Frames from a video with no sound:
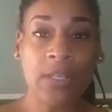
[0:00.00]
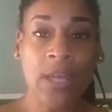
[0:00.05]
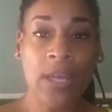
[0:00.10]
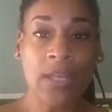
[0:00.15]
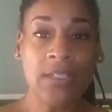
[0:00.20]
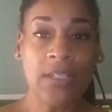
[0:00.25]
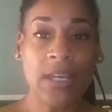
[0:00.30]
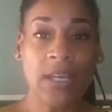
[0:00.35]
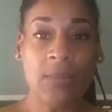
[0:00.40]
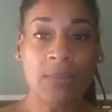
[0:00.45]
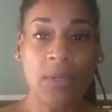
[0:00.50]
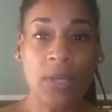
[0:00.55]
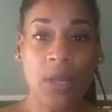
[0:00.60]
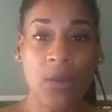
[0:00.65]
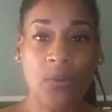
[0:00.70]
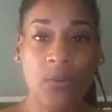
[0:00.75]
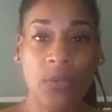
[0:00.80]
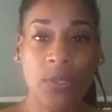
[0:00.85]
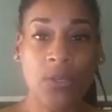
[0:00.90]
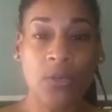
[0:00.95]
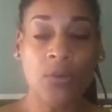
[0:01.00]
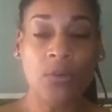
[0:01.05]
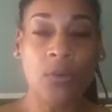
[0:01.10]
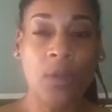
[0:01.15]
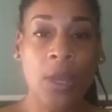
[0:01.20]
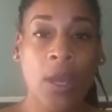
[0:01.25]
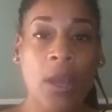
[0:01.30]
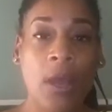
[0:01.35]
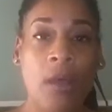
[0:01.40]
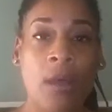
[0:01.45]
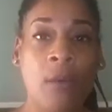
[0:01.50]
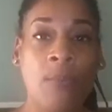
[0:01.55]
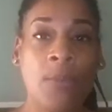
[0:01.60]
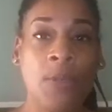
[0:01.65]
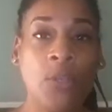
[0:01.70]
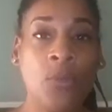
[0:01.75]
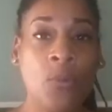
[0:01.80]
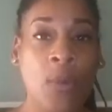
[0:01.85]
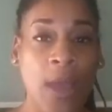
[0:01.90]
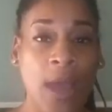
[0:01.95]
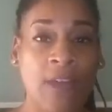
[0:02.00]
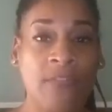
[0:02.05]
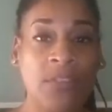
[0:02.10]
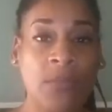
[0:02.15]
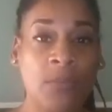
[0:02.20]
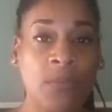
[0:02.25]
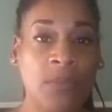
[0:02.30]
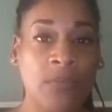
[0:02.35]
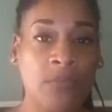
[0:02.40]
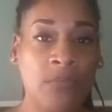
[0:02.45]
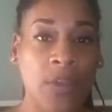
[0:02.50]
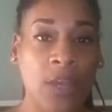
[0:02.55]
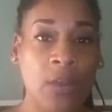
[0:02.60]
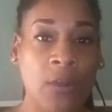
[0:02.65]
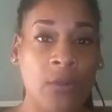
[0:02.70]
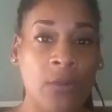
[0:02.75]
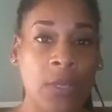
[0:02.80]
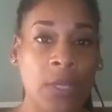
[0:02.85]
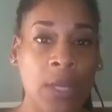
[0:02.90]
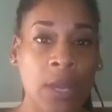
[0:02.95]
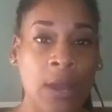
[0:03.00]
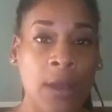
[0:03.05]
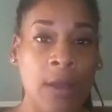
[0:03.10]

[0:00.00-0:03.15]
Hey Damon, how are you? But you have to be very,